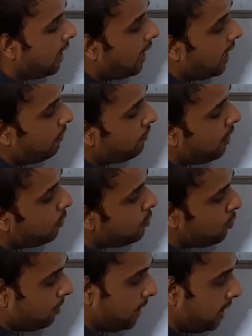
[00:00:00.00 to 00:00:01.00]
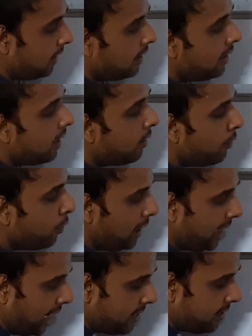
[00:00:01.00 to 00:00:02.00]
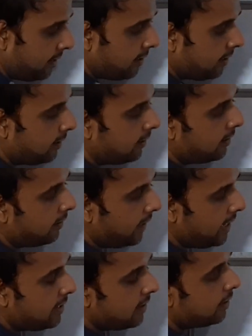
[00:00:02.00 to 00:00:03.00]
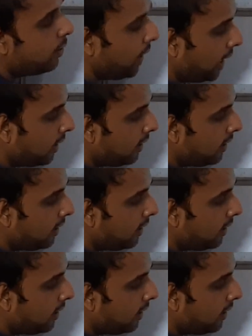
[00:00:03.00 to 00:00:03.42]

are found to be folic acid, right? Okay,